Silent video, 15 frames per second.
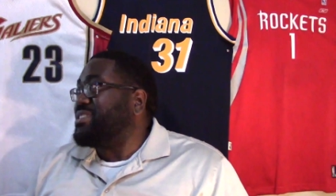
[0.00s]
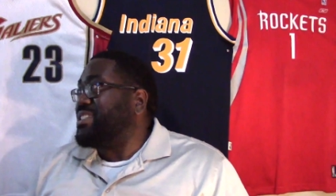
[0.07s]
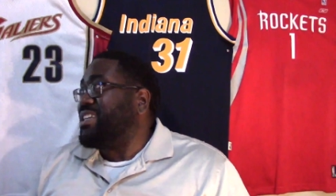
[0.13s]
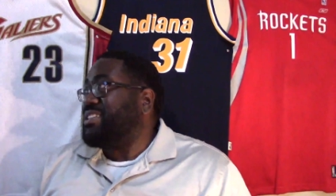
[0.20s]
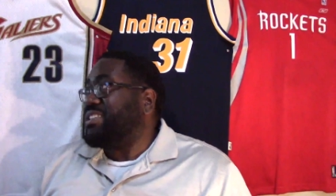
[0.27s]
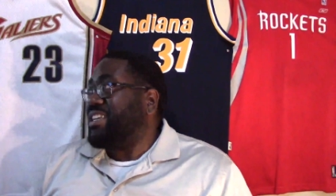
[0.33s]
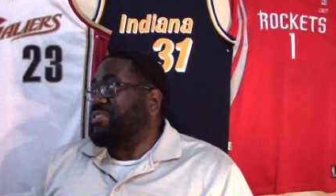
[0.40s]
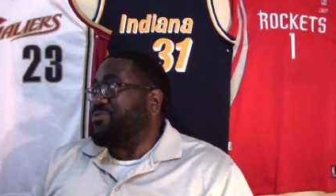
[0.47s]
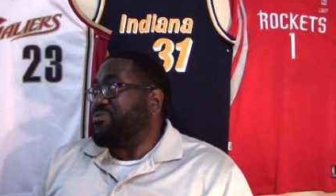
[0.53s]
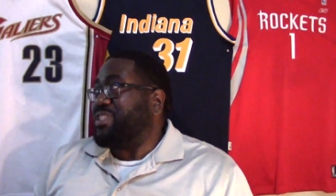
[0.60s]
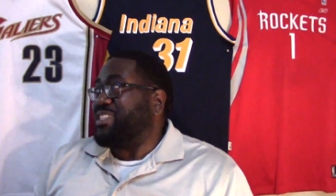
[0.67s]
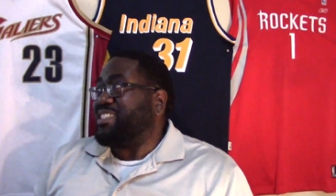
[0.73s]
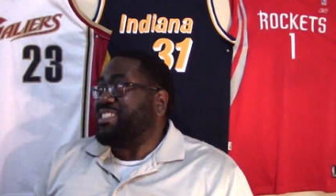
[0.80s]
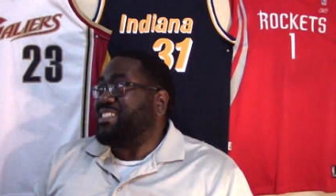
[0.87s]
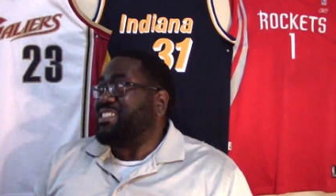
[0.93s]
Yeah, they really
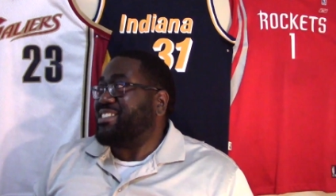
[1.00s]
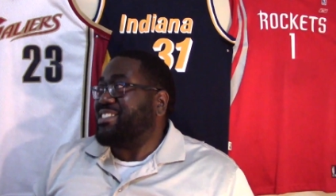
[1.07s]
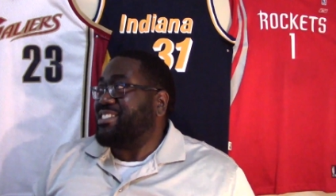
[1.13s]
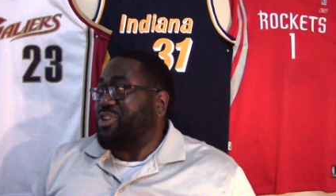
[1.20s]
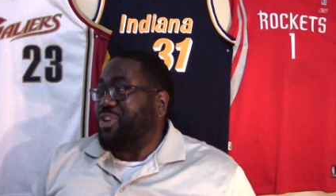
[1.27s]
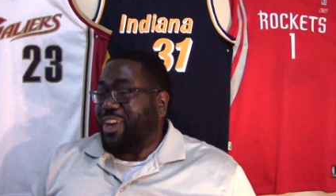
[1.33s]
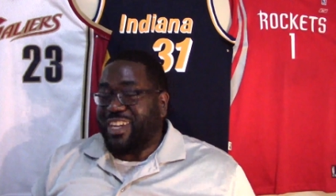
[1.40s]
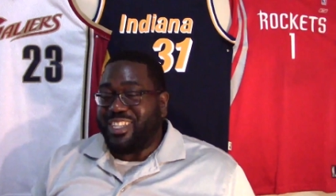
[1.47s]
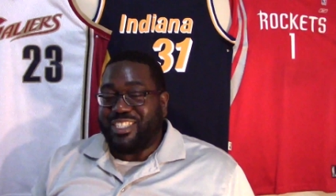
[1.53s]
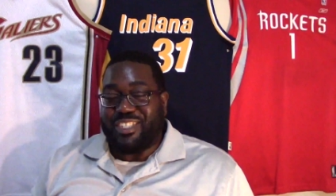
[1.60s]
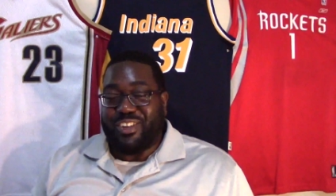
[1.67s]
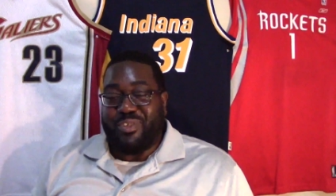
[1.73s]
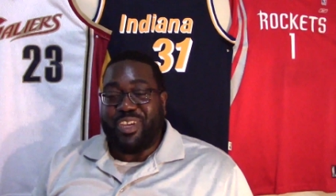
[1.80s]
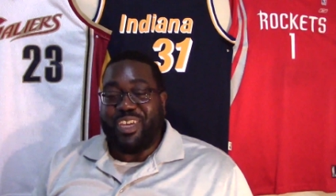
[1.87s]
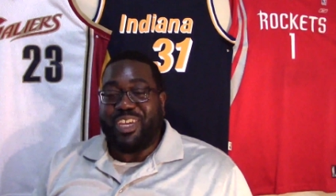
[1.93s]
need to trade
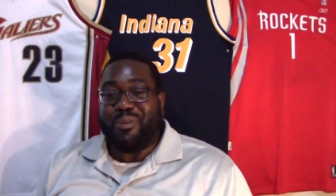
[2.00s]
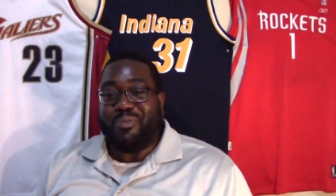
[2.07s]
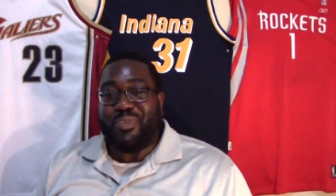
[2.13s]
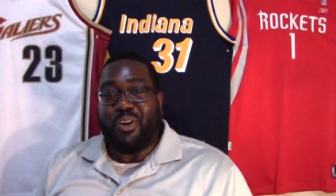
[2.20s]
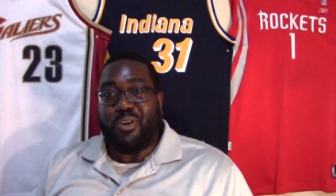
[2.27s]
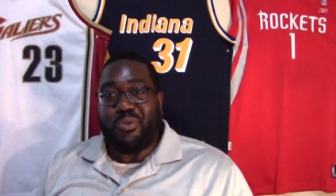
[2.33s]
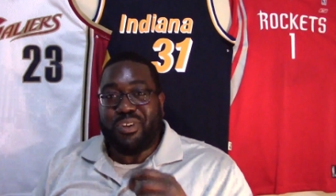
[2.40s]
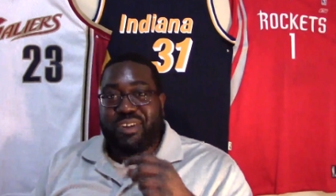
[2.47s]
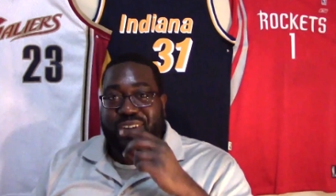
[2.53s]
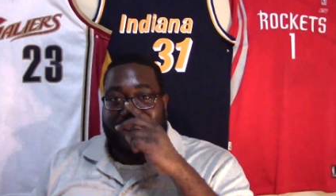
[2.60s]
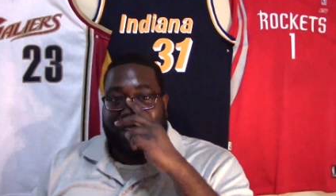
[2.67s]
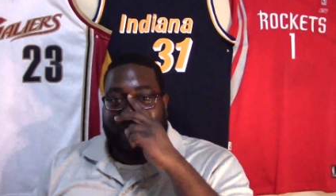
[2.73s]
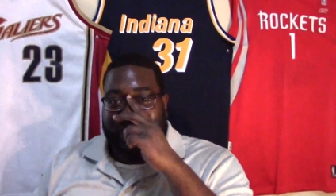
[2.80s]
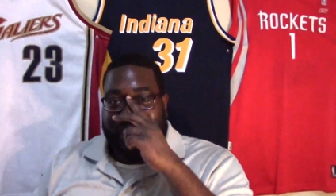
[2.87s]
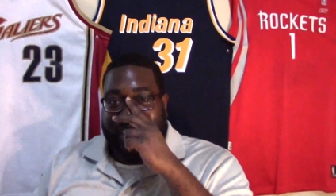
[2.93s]
Joakim
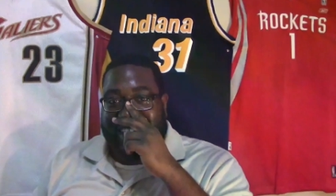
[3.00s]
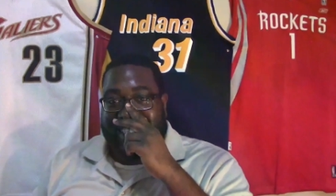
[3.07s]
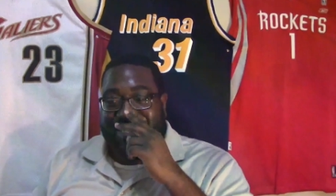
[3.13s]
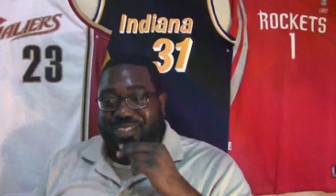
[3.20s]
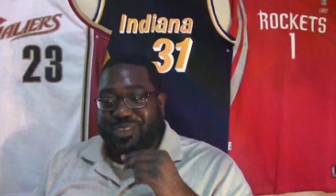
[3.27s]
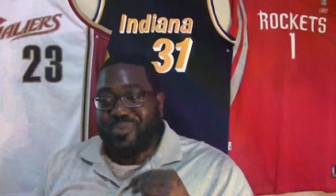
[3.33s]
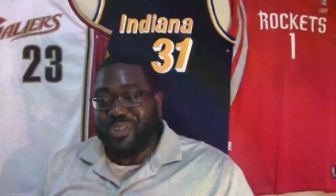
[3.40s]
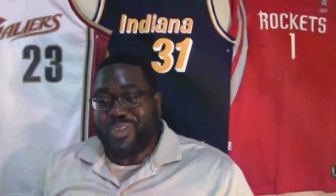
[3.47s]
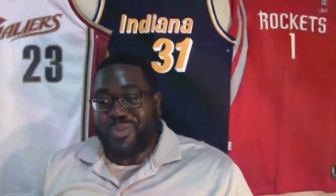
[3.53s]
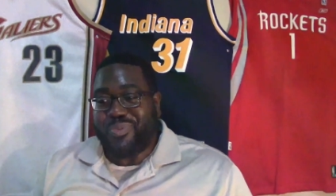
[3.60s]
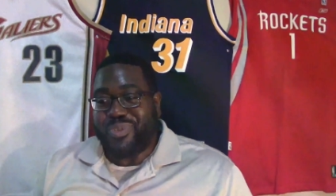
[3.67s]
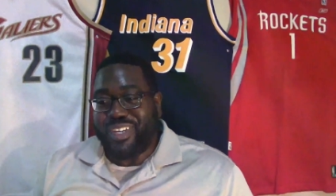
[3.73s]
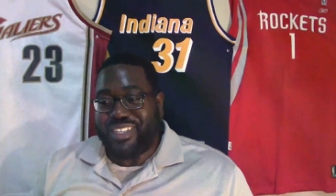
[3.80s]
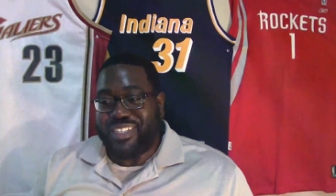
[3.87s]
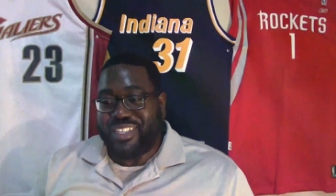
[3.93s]
Noah. That's going to be a
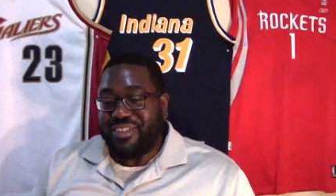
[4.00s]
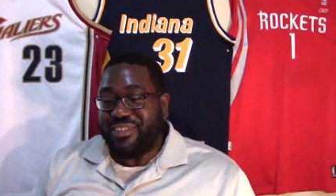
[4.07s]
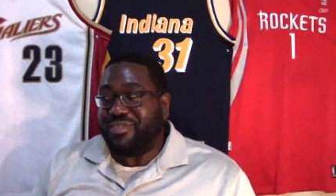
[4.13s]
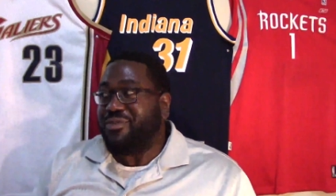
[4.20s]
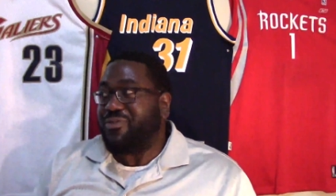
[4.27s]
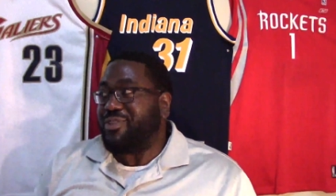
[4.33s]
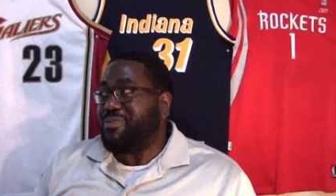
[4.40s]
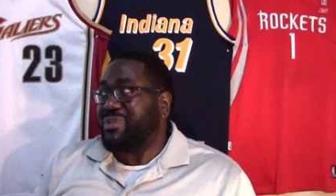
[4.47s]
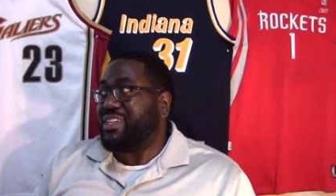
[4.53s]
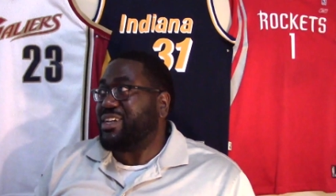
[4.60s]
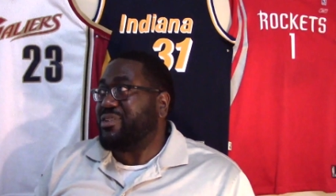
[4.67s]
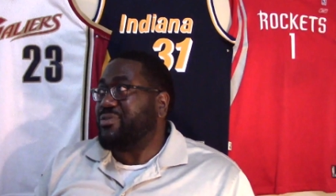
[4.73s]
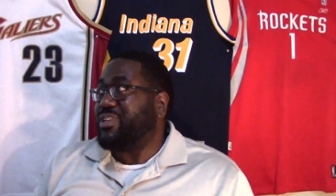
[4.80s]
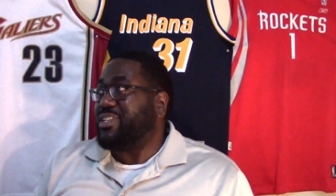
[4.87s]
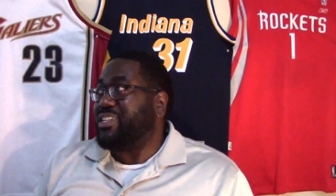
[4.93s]
big deal for them to
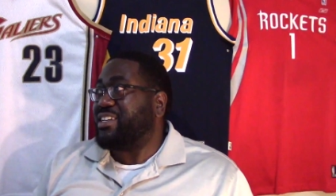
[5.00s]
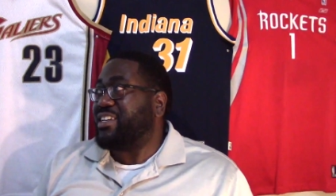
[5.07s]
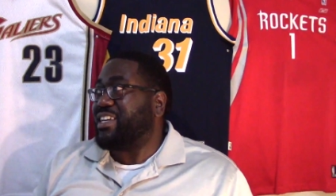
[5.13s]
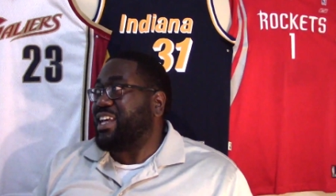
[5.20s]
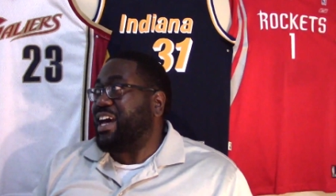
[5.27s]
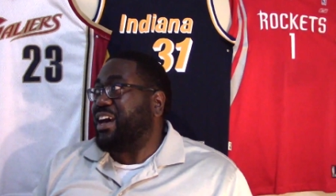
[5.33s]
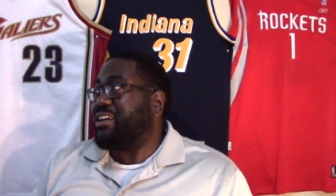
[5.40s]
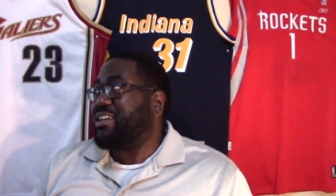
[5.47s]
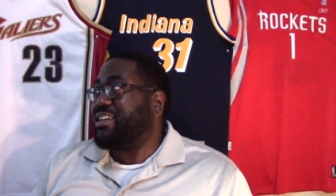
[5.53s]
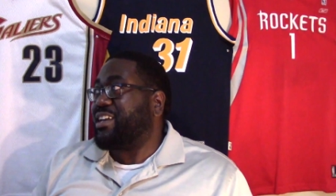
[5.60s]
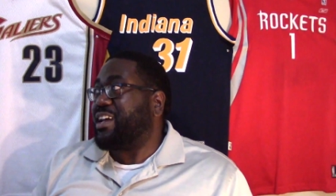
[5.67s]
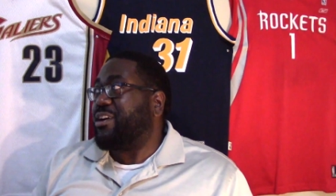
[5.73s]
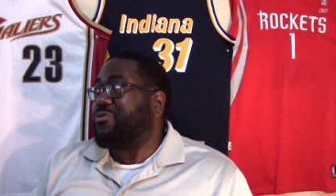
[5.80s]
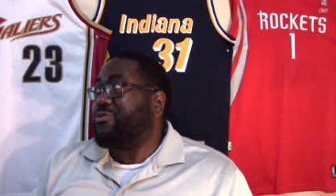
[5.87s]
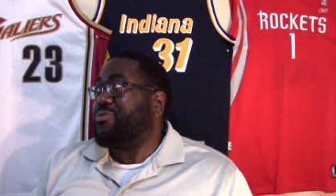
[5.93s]
get
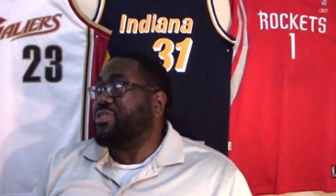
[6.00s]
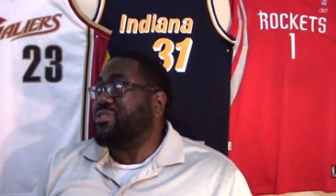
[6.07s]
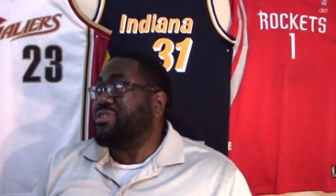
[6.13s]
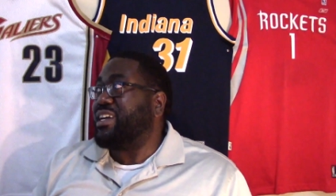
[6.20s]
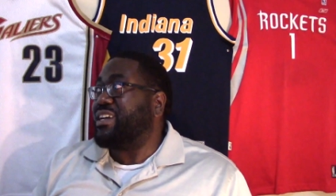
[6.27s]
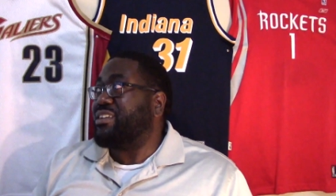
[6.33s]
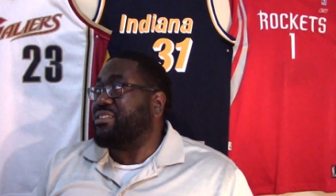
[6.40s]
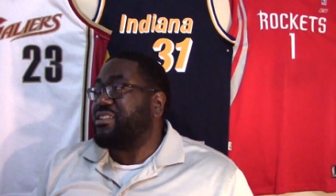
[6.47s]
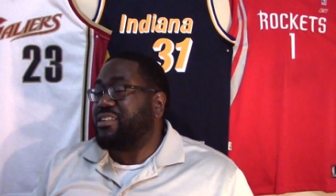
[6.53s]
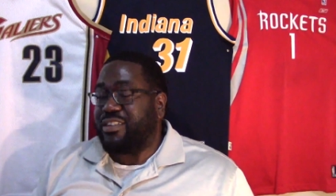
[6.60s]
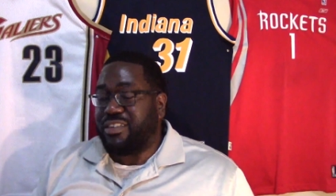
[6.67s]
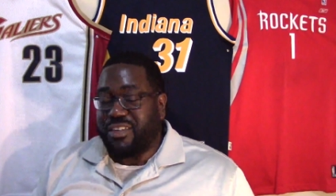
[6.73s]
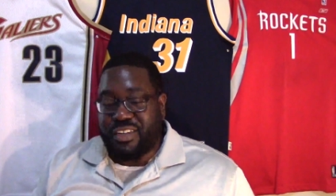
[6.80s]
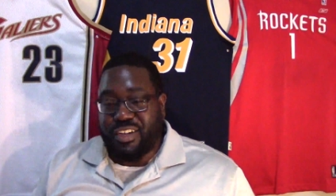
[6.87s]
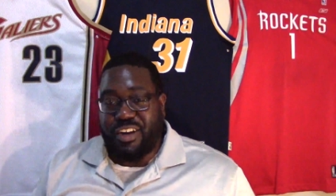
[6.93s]
out from under that
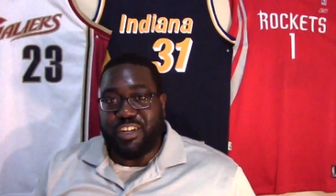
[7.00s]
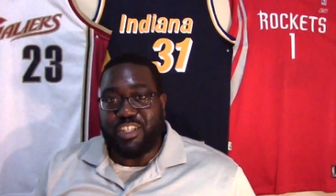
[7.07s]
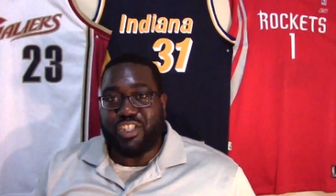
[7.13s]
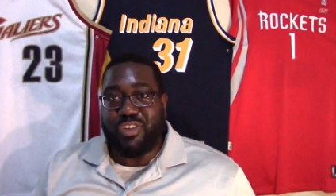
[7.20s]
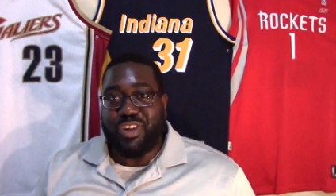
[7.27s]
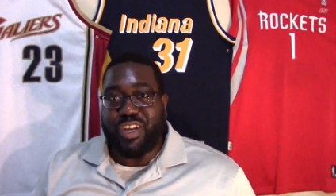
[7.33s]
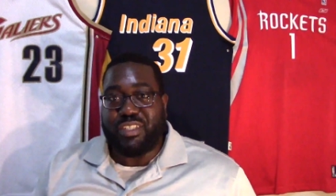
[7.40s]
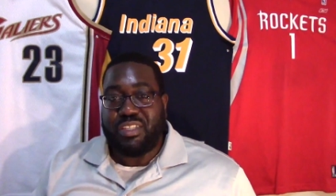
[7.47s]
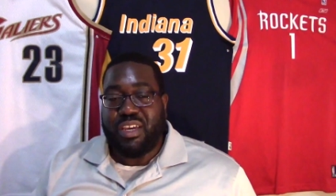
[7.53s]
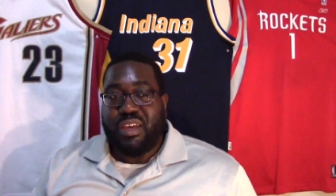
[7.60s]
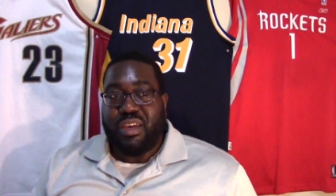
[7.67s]
contract.